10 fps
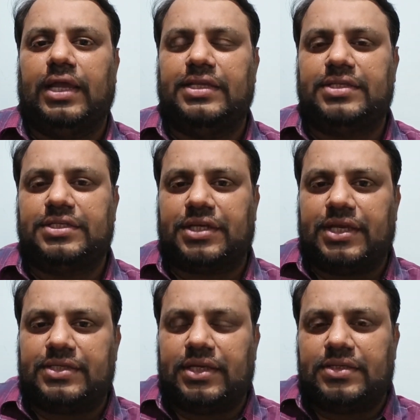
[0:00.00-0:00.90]
In such a
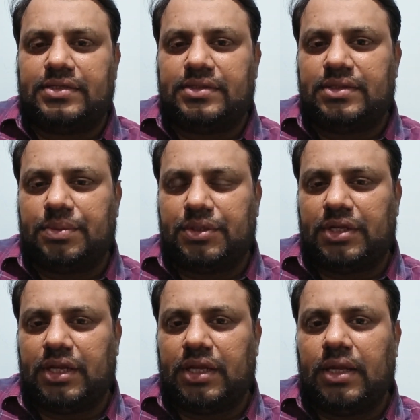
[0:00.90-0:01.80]
cases, number
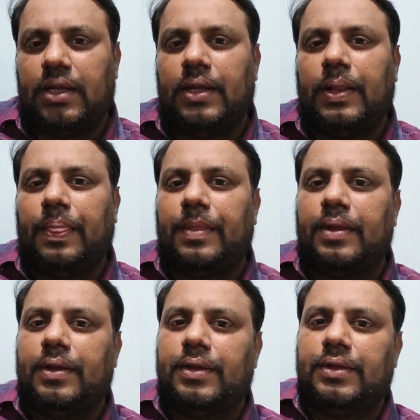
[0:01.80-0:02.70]
three,
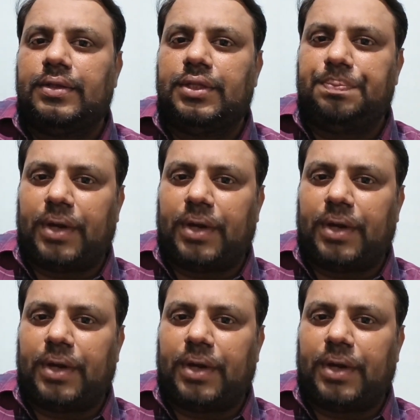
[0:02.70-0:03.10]
the